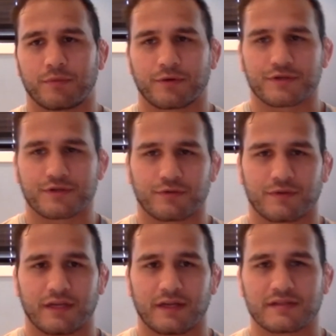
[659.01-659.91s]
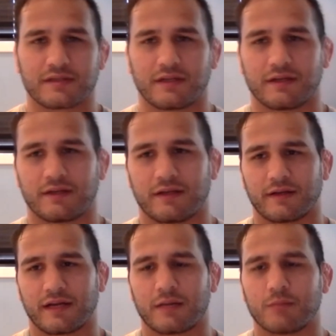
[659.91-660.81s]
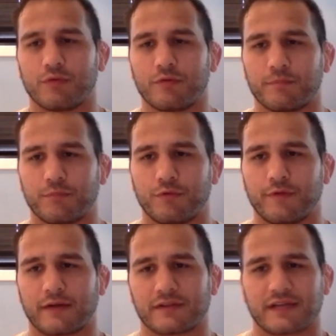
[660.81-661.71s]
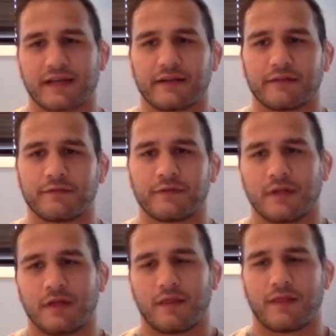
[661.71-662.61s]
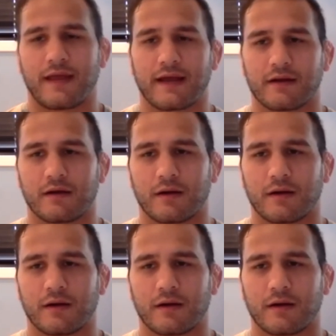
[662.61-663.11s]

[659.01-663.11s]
personal things and kind of move outside of that,